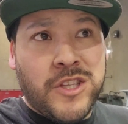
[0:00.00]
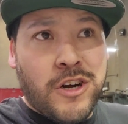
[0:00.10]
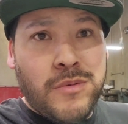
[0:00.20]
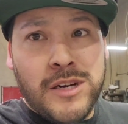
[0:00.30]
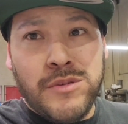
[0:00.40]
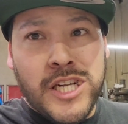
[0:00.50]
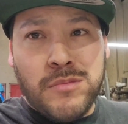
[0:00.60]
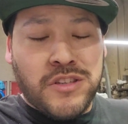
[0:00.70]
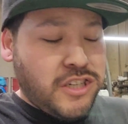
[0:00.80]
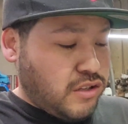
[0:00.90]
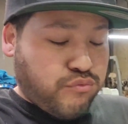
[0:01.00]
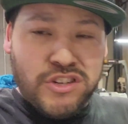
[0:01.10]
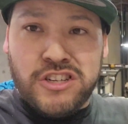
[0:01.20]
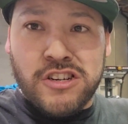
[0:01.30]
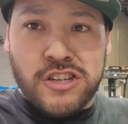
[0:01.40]
Don't mind me, I'm just eating the
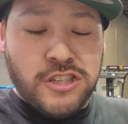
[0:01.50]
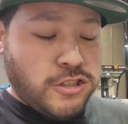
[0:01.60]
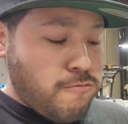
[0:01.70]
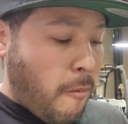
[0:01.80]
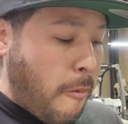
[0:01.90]
free cookies.